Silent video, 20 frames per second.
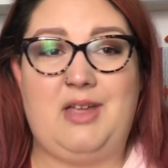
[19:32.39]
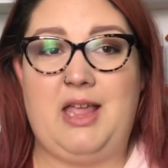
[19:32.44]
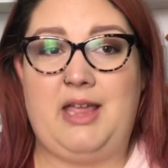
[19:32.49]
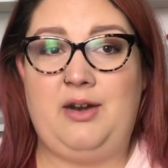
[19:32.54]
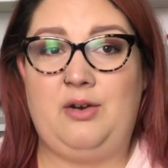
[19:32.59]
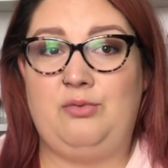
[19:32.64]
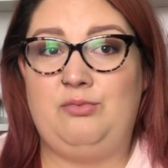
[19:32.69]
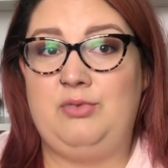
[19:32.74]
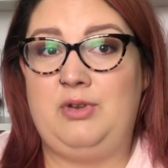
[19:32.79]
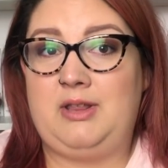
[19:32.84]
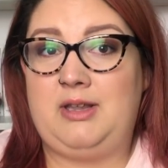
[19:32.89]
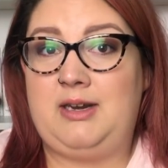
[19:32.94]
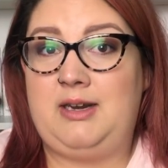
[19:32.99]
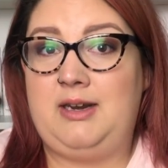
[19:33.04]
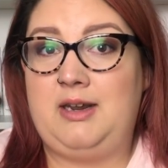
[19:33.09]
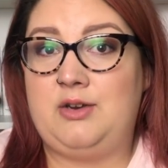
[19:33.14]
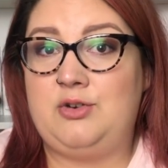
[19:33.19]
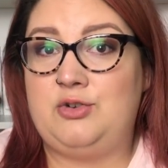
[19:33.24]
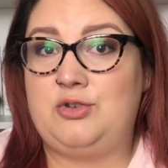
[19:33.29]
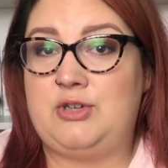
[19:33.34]
I don't
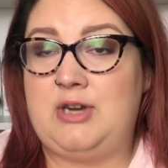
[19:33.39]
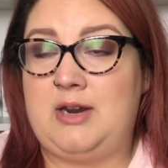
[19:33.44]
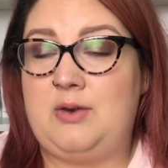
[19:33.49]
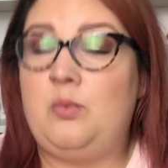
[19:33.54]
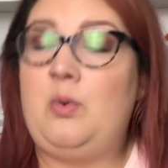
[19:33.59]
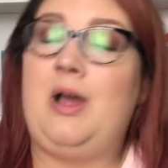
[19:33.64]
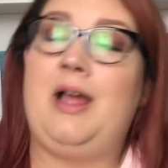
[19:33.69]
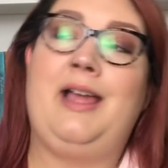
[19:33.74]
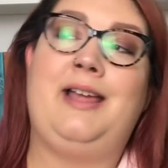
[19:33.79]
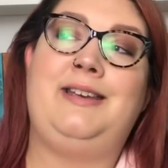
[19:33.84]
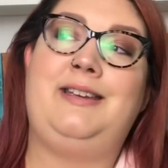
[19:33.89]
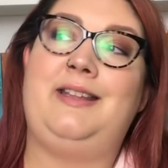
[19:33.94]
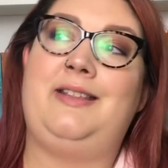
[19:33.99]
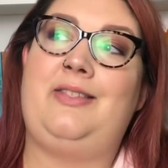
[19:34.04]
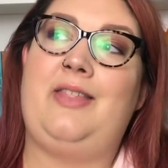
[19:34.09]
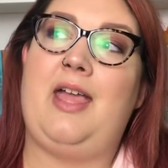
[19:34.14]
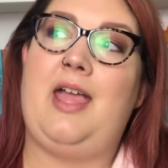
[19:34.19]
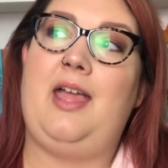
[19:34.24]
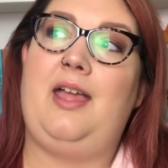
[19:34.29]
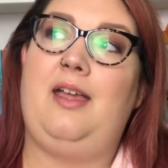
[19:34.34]
really understand why I
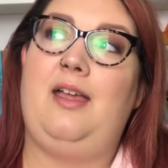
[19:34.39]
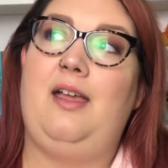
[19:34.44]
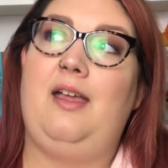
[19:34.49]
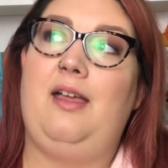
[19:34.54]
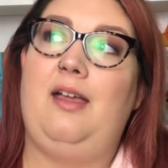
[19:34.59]
did that